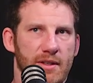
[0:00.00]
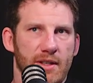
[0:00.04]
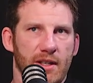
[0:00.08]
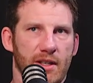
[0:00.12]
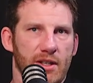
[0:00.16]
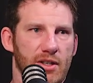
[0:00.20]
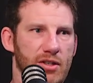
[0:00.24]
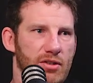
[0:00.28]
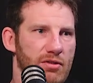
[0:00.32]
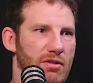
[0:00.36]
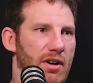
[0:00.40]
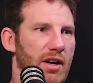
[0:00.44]

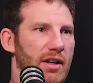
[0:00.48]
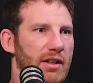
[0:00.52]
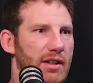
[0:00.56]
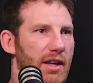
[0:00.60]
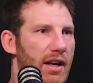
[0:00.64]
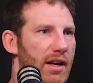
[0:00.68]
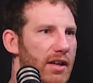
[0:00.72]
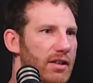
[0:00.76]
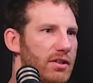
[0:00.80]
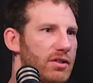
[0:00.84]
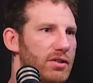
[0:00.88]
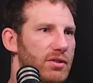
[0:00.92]
extract
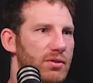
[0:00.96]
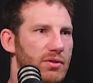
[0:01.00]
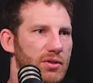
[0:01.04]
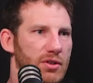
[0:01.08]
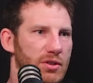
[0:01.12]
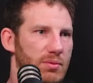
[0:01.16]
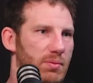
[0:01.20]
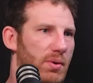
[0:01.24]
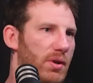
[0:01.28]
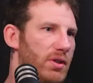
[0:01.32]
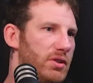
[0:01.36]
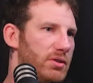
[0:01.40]
that as
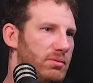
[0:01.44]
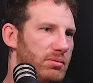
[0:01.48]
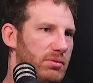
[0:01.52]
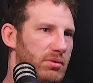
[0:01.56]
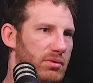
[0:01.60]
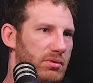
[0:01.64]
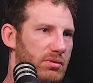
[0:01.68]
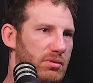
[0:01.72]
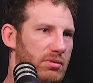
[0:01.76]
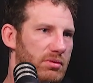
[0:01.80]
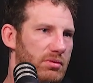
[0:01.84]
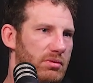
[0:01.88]
soon as
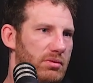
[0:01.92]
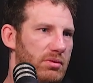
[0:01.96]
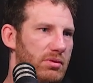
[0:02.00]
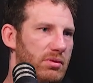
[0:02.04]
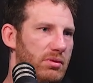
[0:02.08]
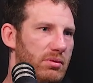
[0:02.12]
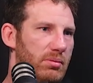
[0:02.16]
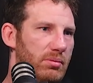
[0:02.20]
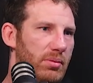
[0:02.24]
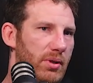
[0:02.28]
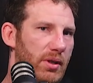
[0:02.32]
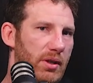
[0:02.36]
possible.
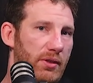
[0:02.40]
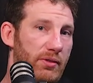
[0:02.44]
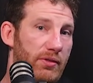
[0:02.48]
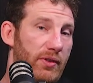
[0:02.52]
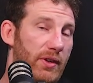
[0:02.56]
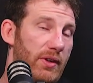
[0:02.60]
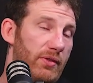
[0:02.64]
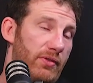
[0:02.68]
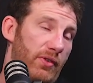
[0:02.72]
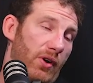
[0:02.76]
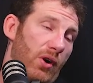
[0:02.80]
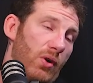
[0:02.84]
But
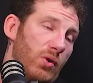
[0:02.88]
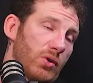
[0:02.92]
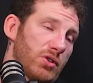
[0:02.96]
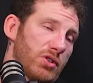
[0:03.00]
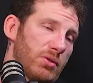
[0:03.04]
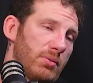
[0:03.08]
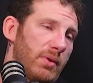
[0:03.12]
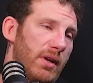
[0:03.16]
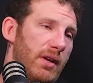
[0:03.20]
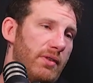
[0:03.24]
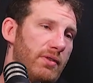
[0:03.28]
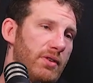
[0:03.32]
if, if
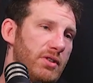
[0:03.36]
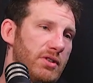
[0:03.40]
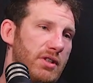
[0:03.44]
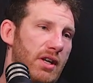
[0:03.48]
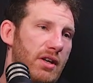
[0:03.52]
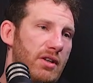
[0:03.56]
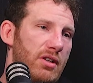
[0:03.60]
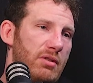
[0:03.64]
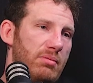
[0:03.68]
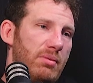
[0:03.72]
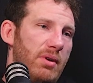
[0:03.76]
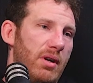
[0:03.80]
ultimately if it's
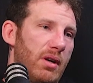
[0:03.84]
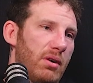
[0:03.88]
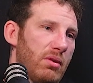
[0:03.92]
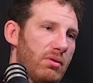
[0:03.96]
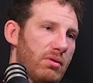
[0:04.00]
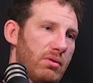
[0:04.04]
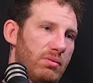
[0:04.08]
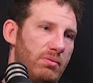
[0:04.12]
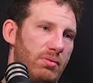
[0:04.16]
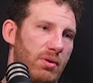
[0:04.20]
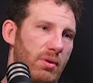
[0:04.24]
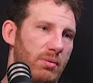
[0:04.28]
down to me, I
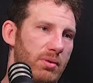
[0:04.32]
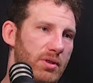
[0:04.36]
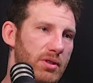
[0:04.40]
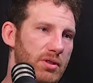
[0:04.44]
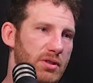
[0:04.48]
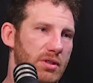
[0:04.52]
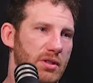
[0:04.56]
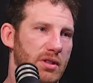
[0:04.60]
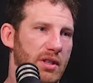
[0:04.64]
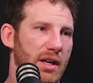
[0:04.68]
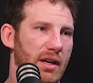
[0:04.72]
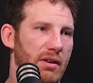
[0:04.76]
would probably
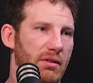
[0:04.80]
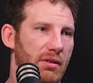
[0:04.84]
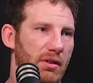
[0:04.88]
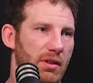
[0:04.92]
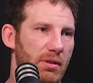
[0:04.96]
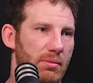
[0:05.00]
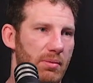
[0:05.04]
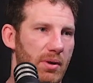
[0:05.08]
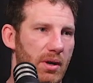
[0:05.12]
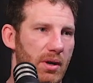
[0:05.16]
just get rid of the